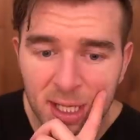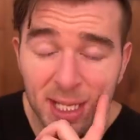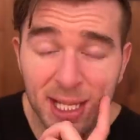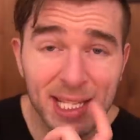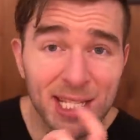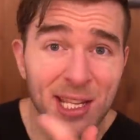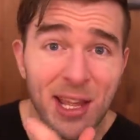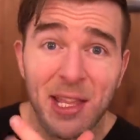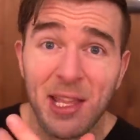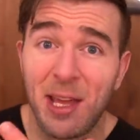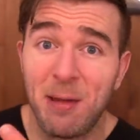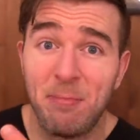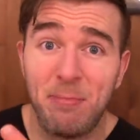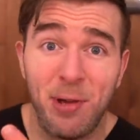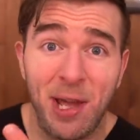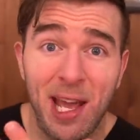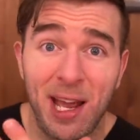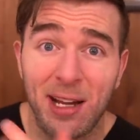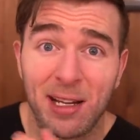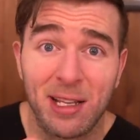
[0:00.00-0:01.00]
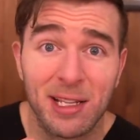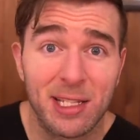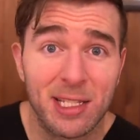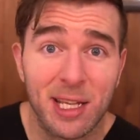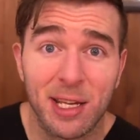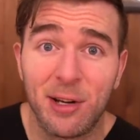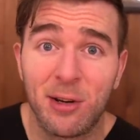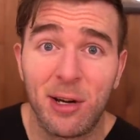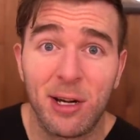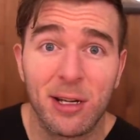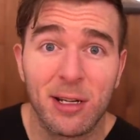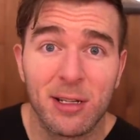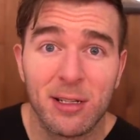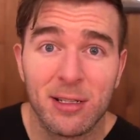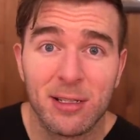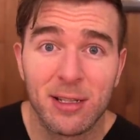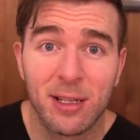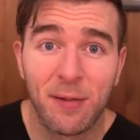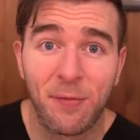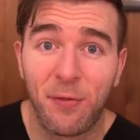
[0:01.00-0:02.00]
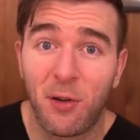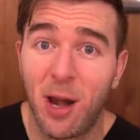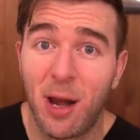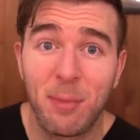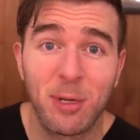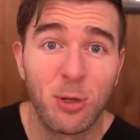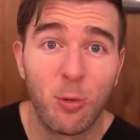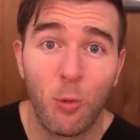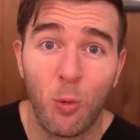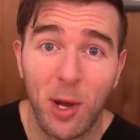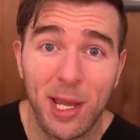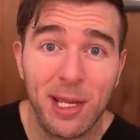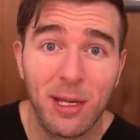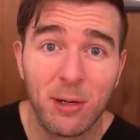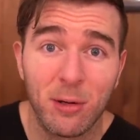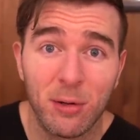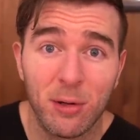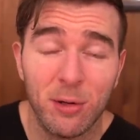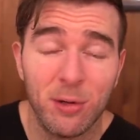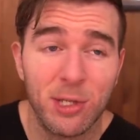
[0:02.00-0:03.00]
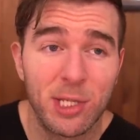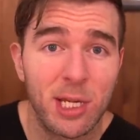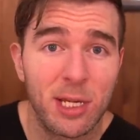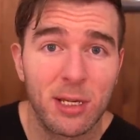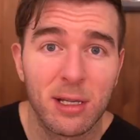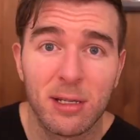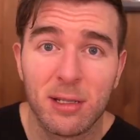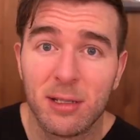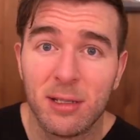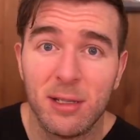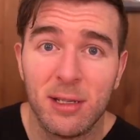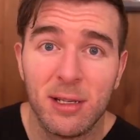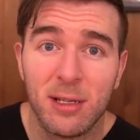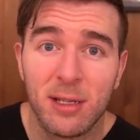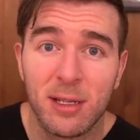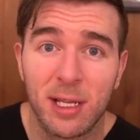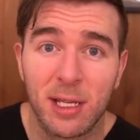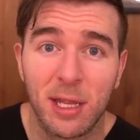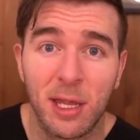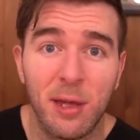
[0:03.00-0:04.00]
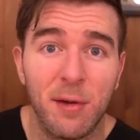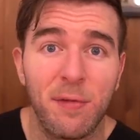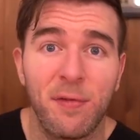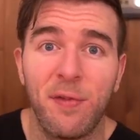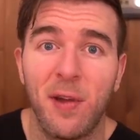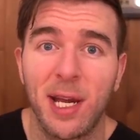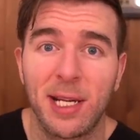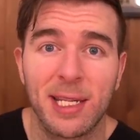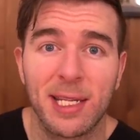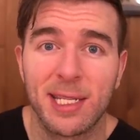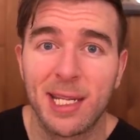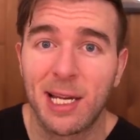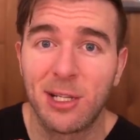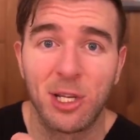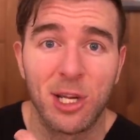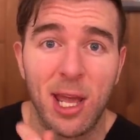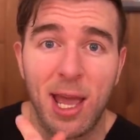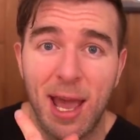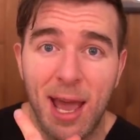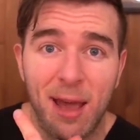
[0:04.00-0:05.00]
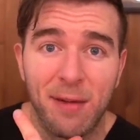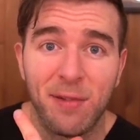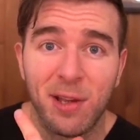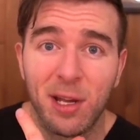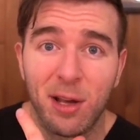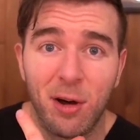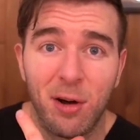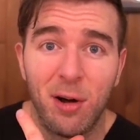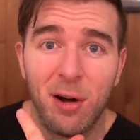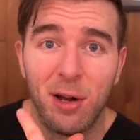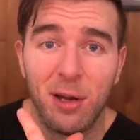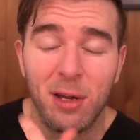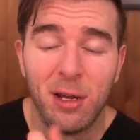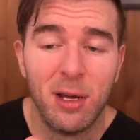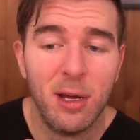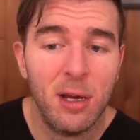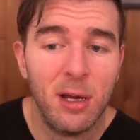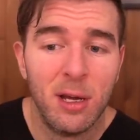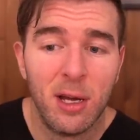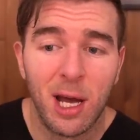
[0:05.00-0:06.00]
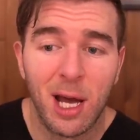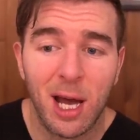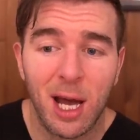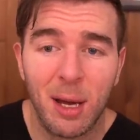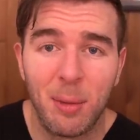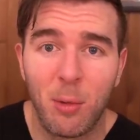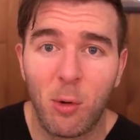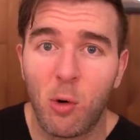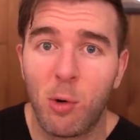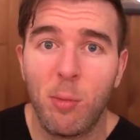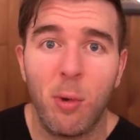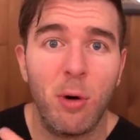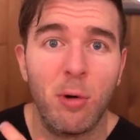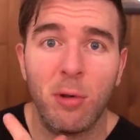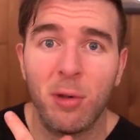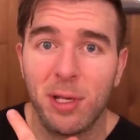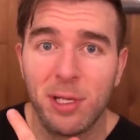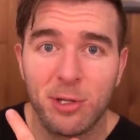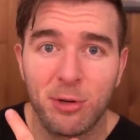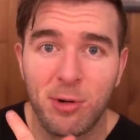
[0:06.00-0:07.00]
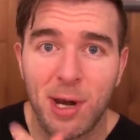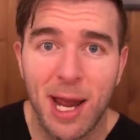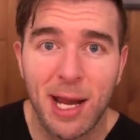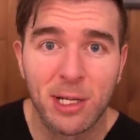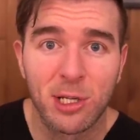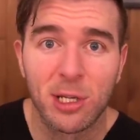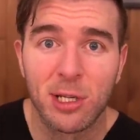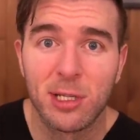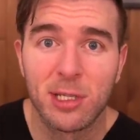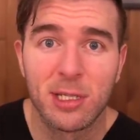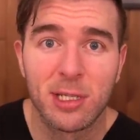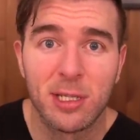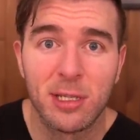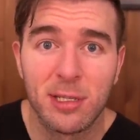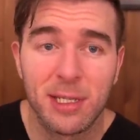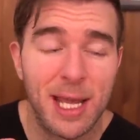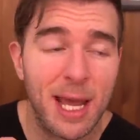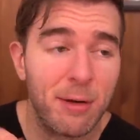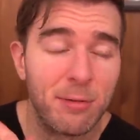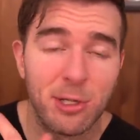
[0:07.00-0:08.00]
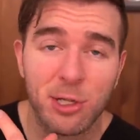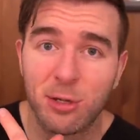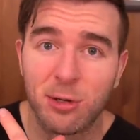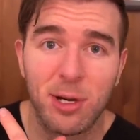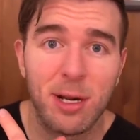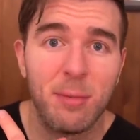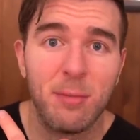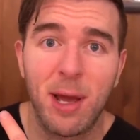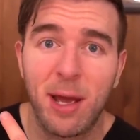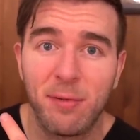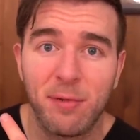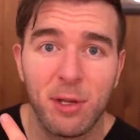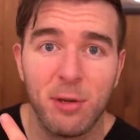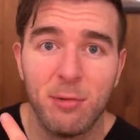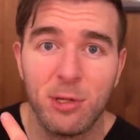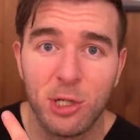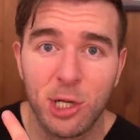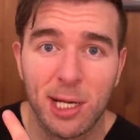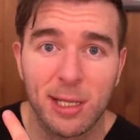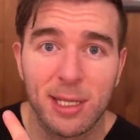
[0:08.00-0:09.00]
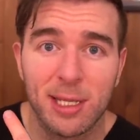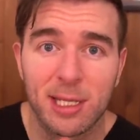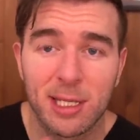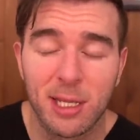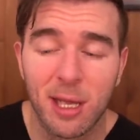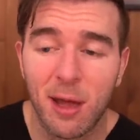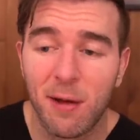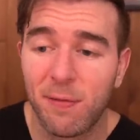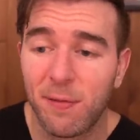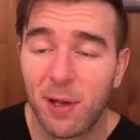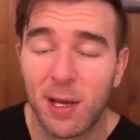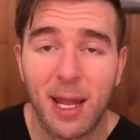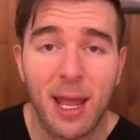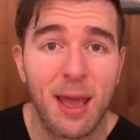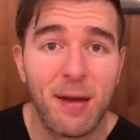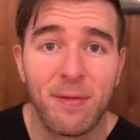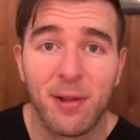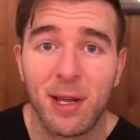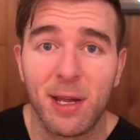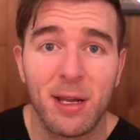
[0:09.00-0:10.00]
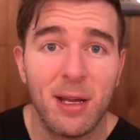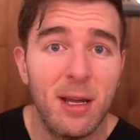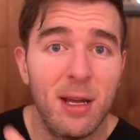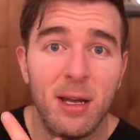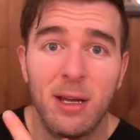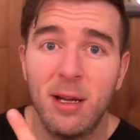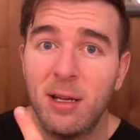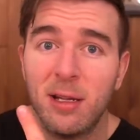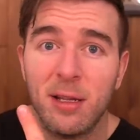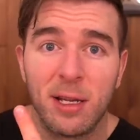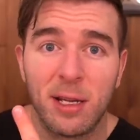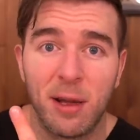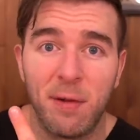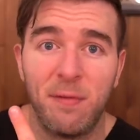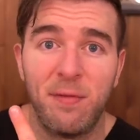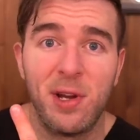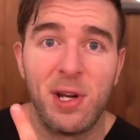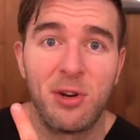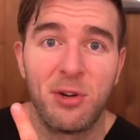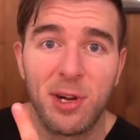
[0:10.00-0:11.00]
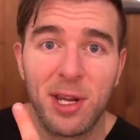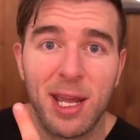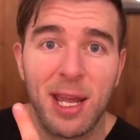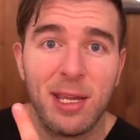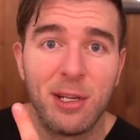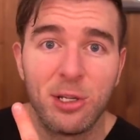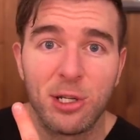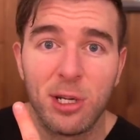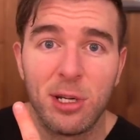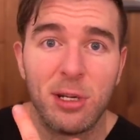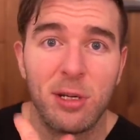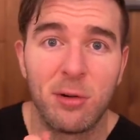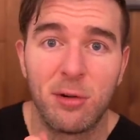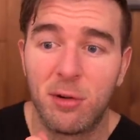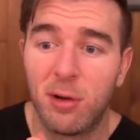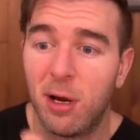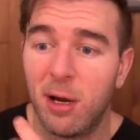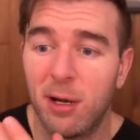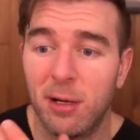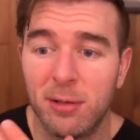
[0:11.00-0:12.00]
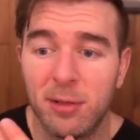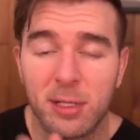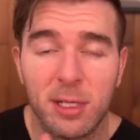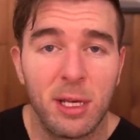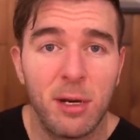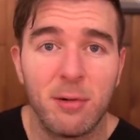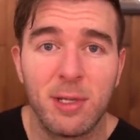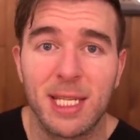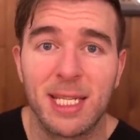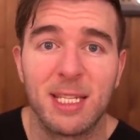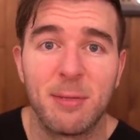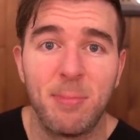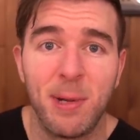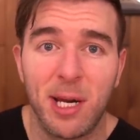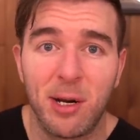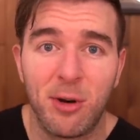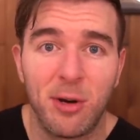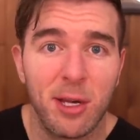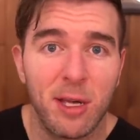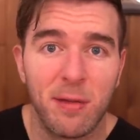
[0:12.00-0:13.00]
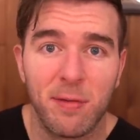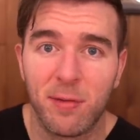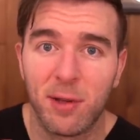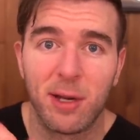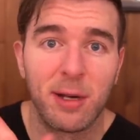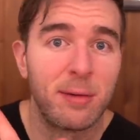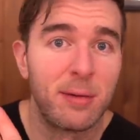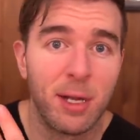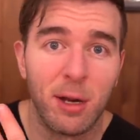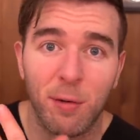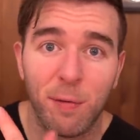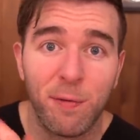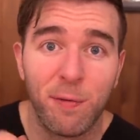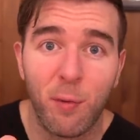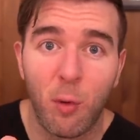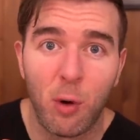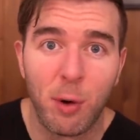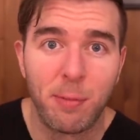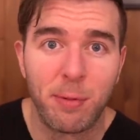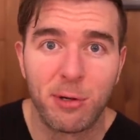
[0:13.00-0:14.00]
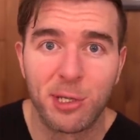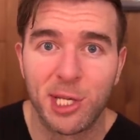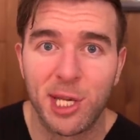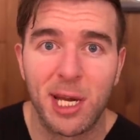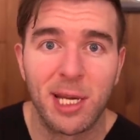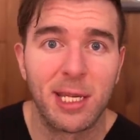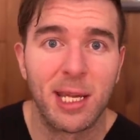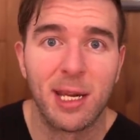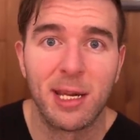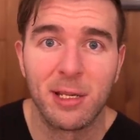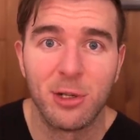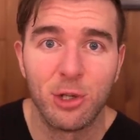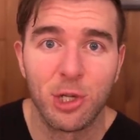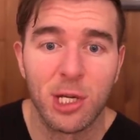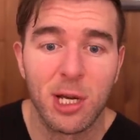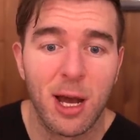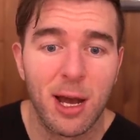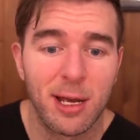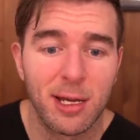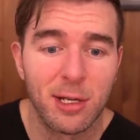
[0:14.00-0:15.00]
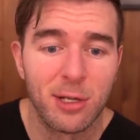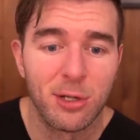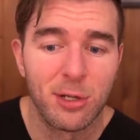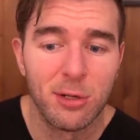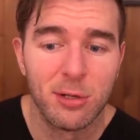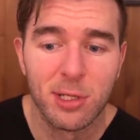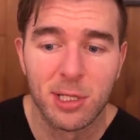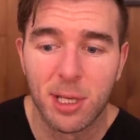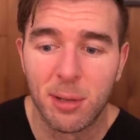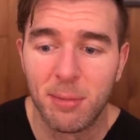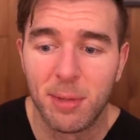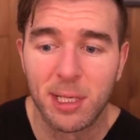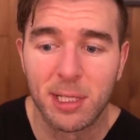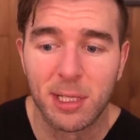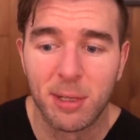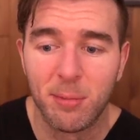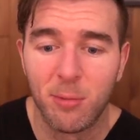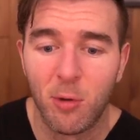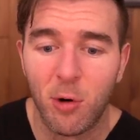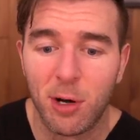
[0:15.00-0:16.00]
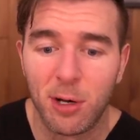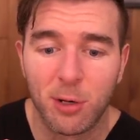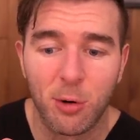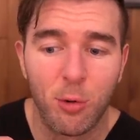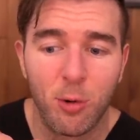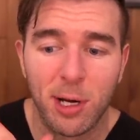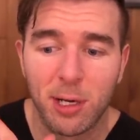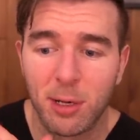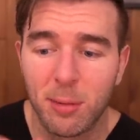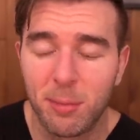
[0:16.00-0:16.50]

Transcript: It's not that bad considering, like for how much weight you're losing, like the effect it's actually having on hormonal interactions downstream after you inject this stuff, like having like a variation or a disparity of like 4% getting GI issues that makes them want to quit